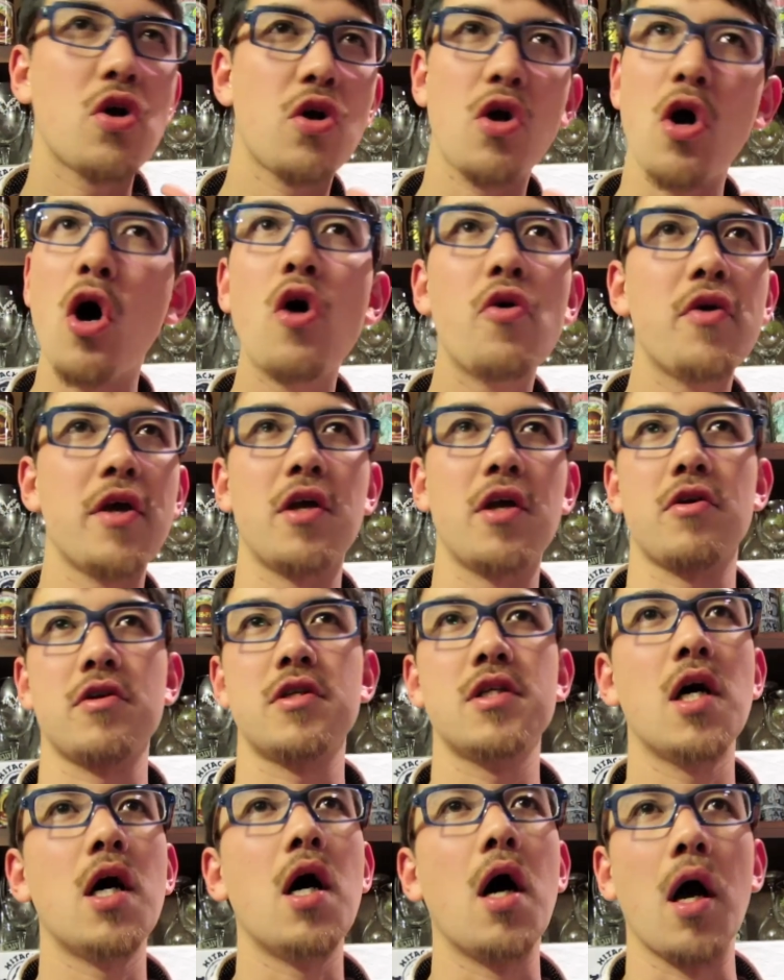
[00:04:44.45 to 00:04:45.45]
coating your
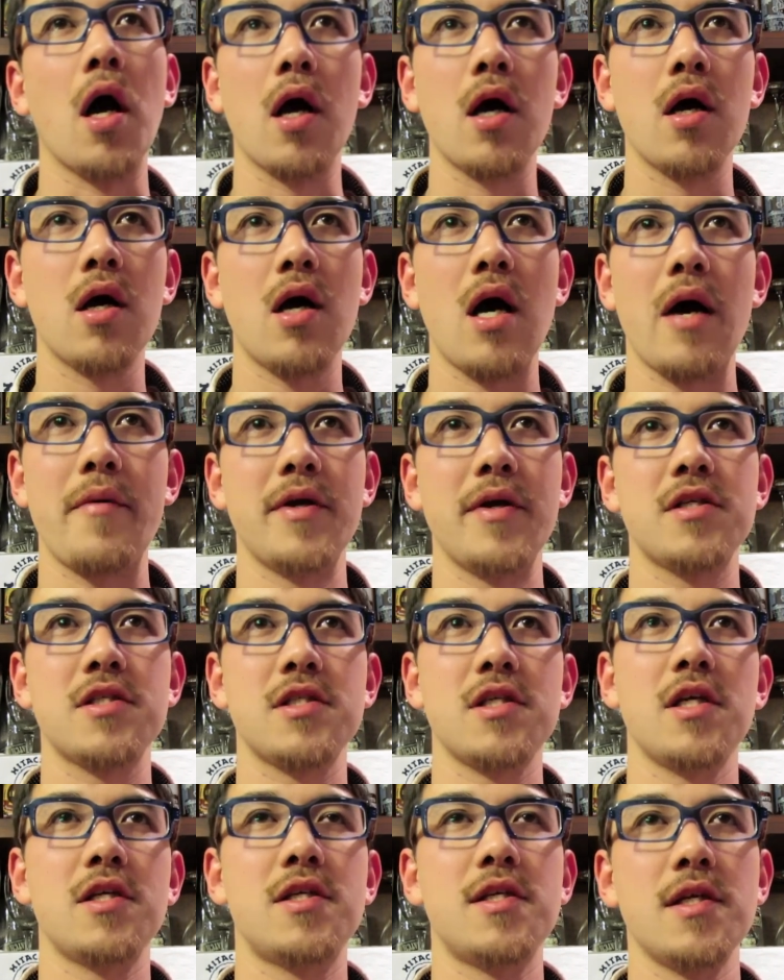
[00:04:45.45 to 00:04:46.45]
tongue. I mean,
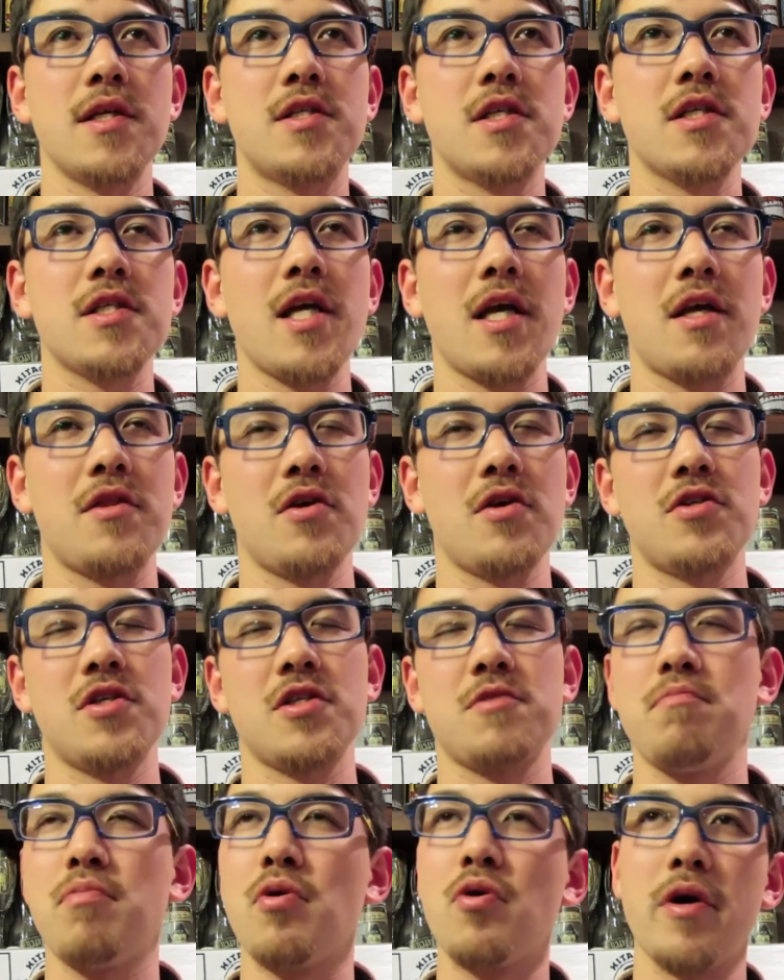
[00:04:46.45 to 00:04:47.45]
it's it's, it's just like they're
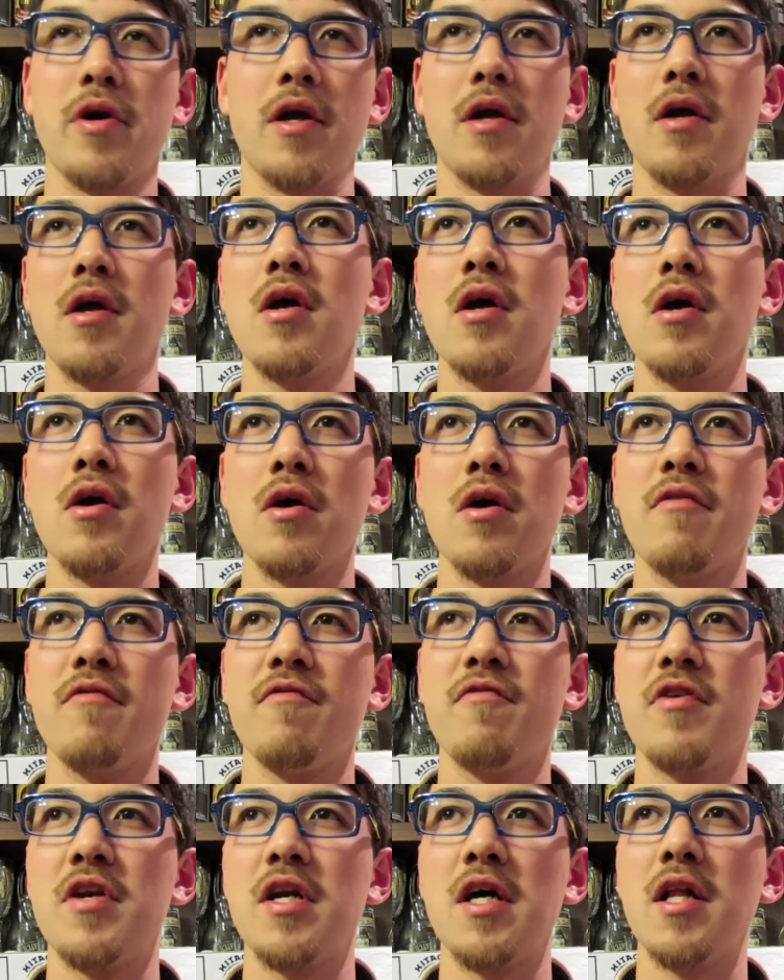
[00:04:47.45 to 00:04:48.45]
just pouring
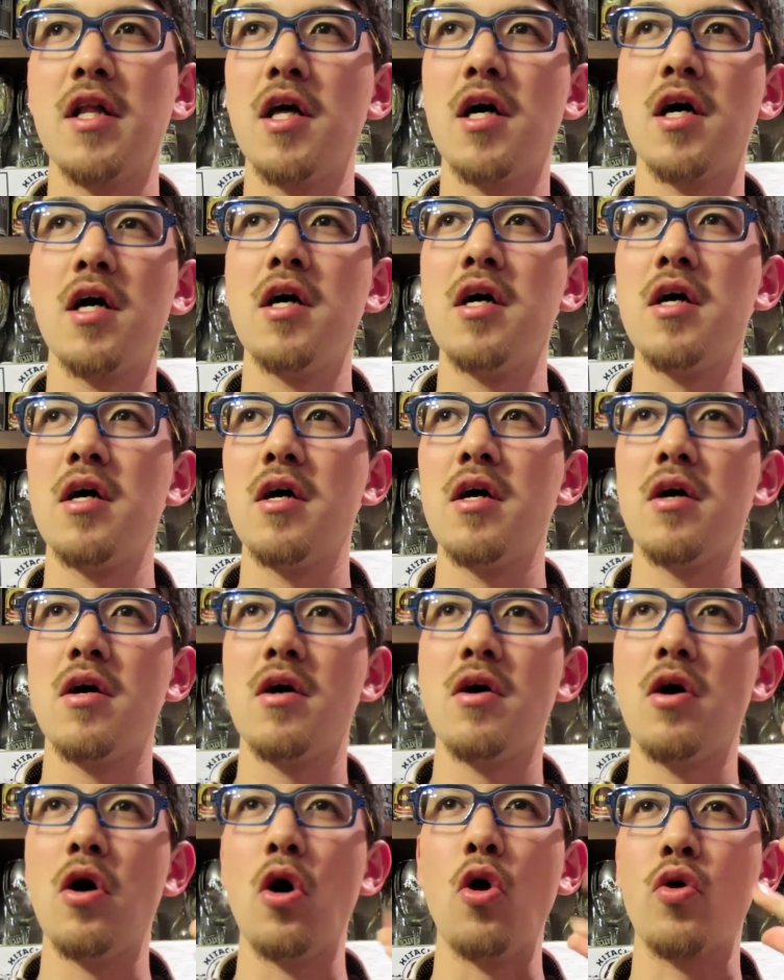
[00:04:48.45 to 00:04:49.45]
vanilla
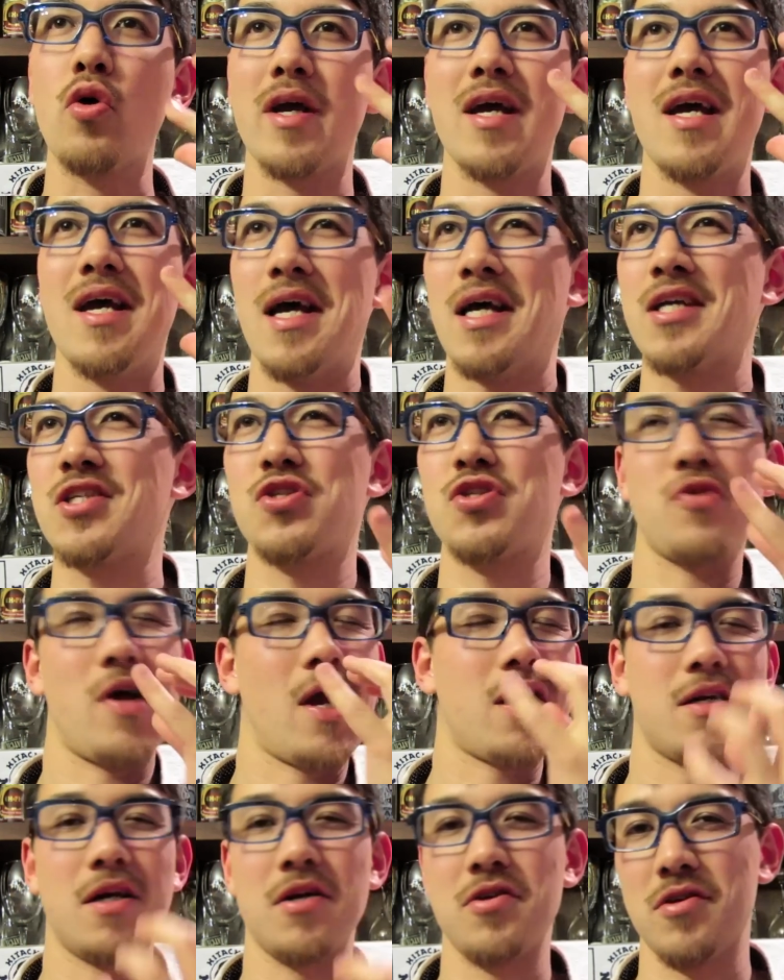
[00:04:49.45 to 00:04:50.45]
oak
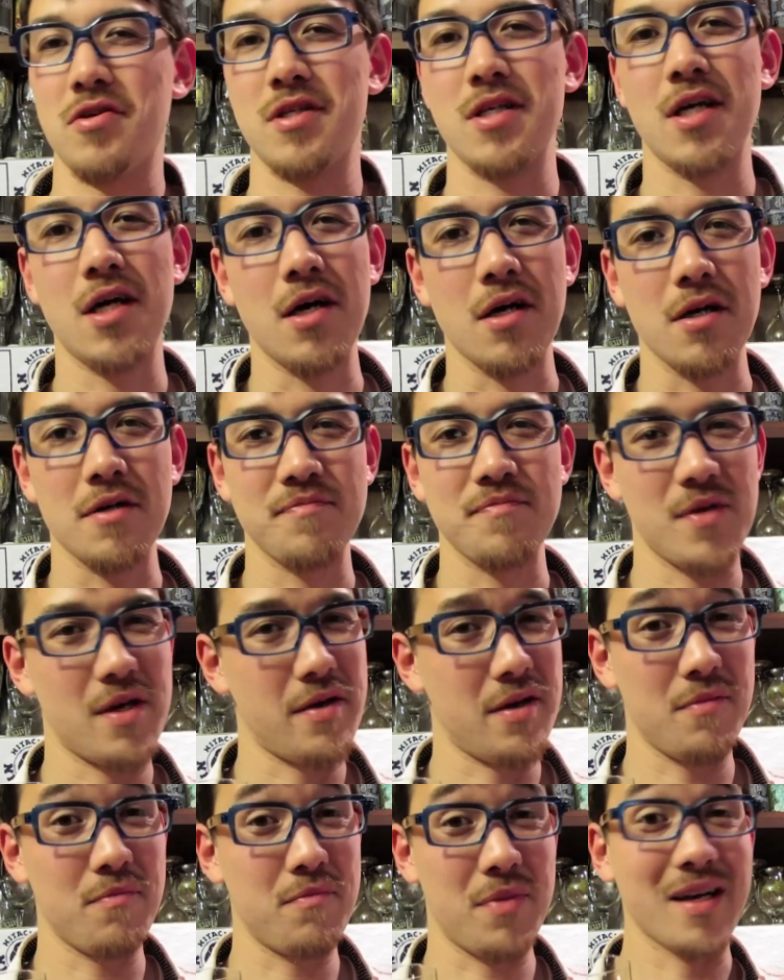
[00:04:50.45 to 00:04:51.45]
extract on your tongue,
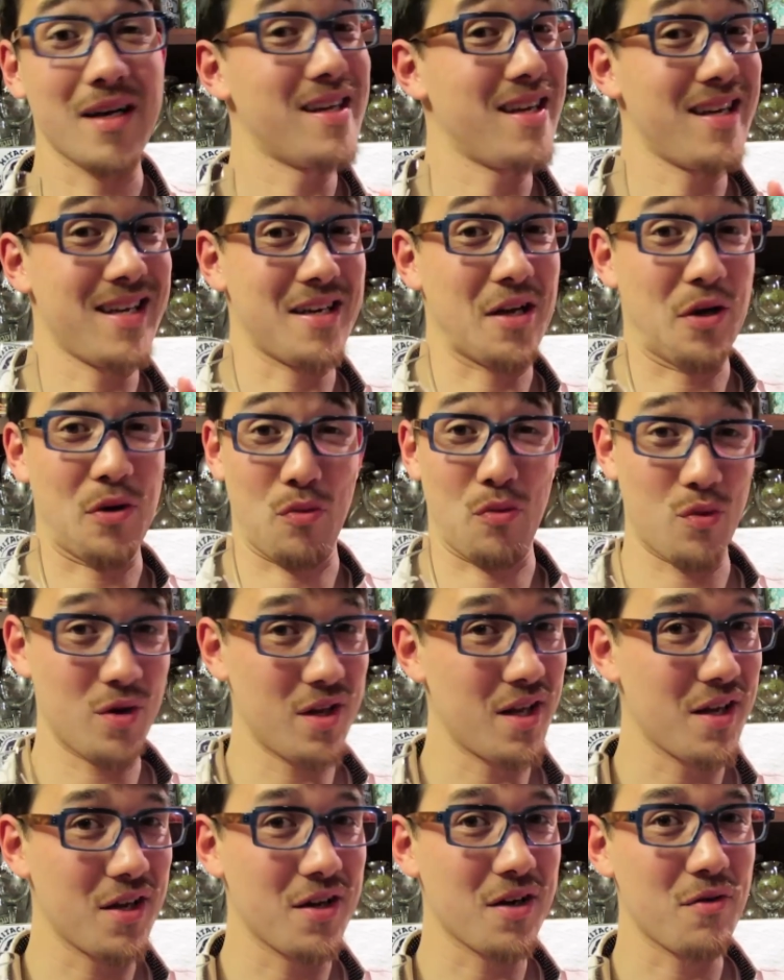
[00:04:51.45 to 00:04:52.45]
I, but in a
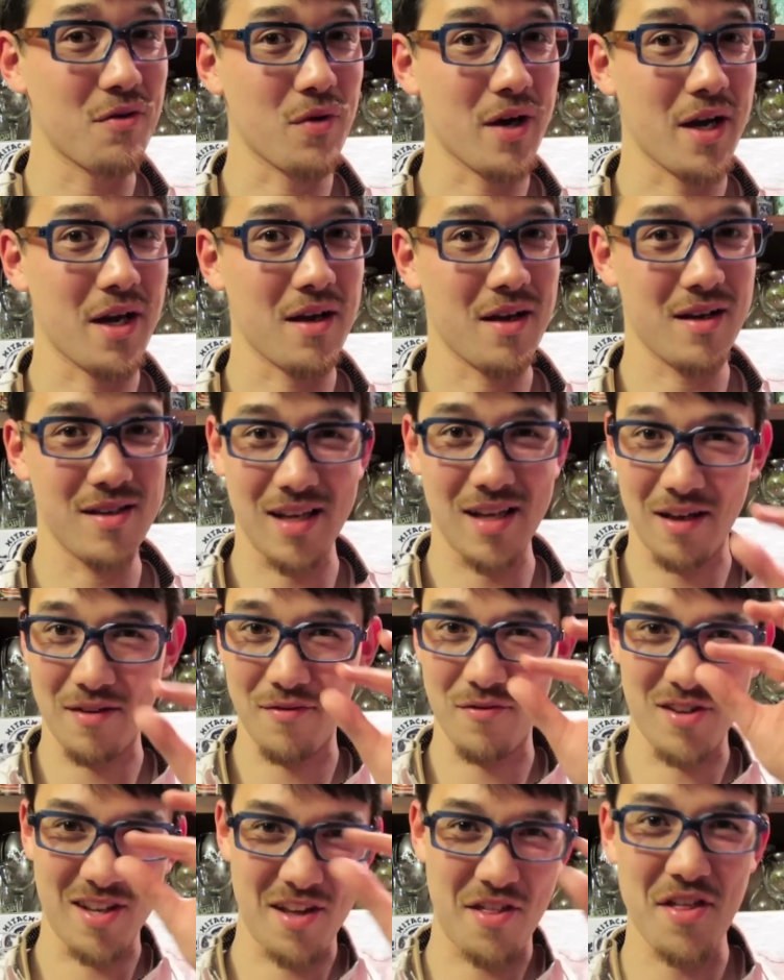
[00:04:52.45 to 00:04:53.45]
really good way, as like a
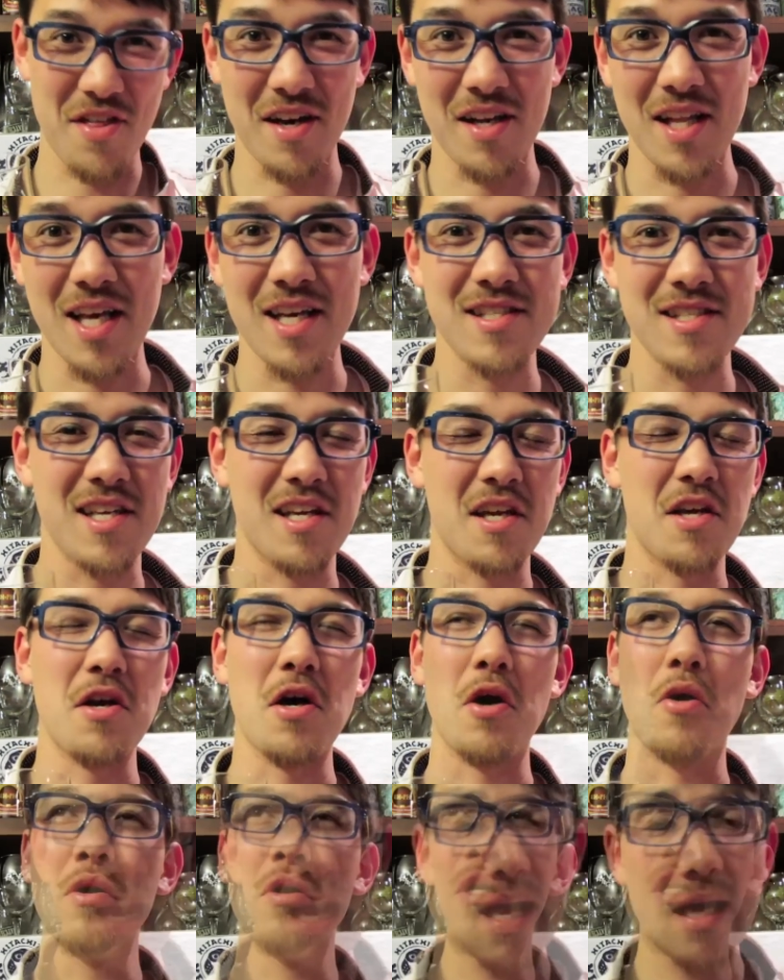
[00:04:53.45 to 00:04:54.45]
really thin lacing, you
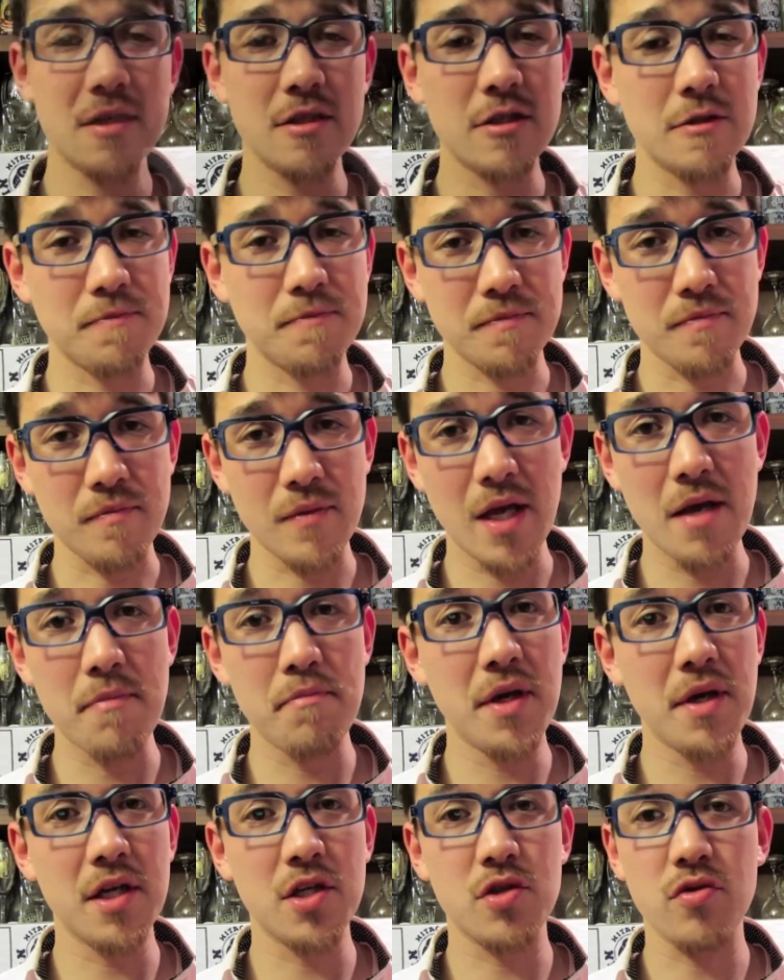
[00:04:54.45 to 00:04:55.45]
know. And it
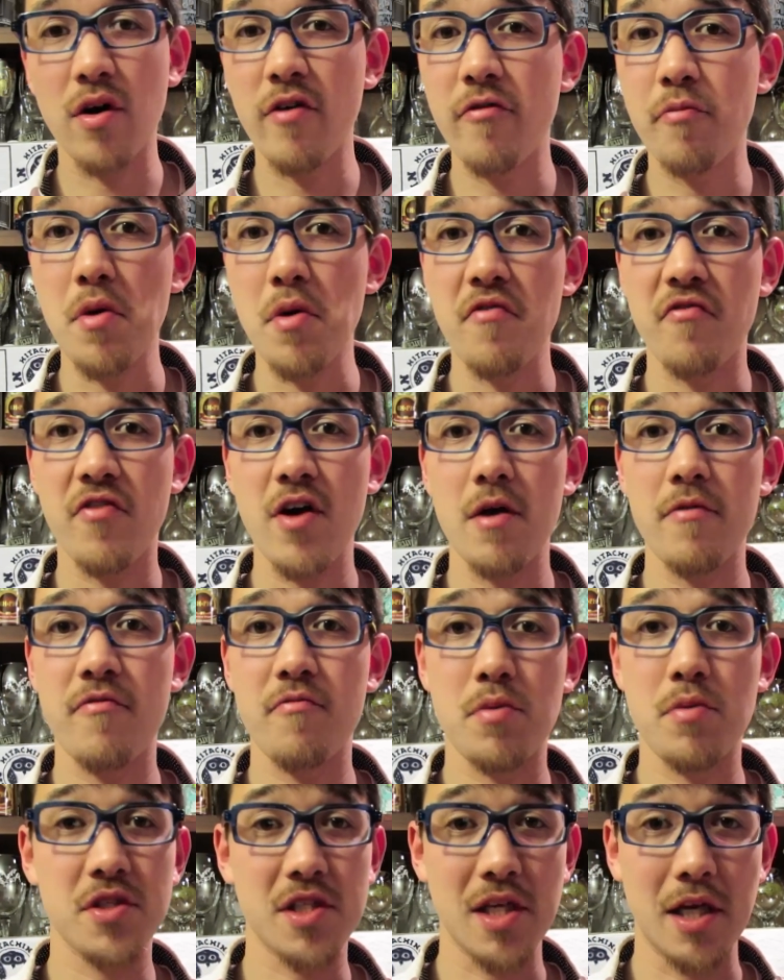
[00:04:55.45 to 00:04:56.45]
being
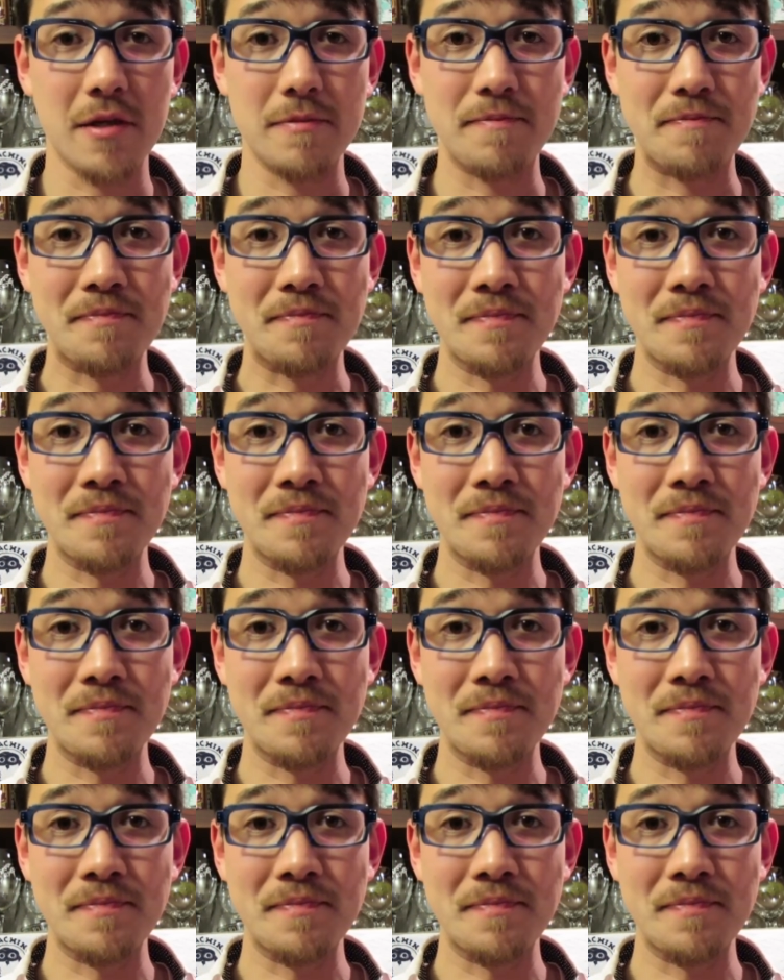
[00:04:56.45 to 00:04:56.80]
12.5%,